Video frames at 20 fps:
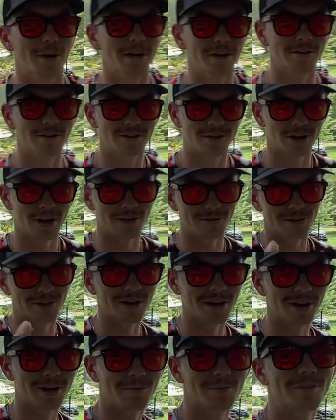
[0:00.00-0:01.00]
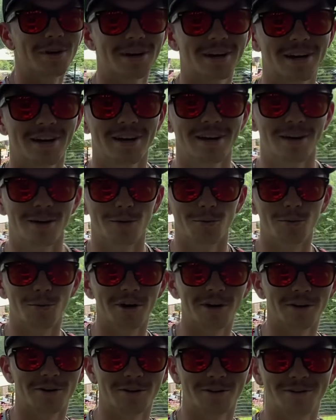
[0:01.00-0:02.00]
You should definitely pick
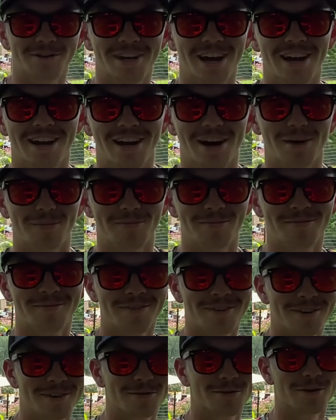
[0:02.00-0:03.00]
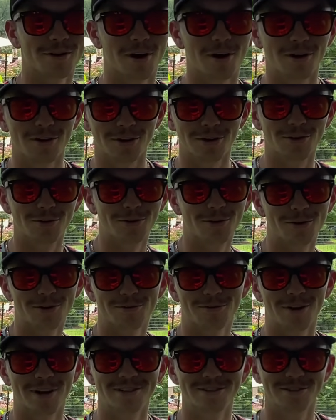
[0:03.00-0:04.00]
1 or 10 up for all you or
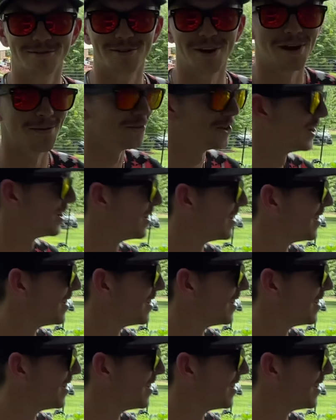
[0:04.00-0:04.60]
friends and family.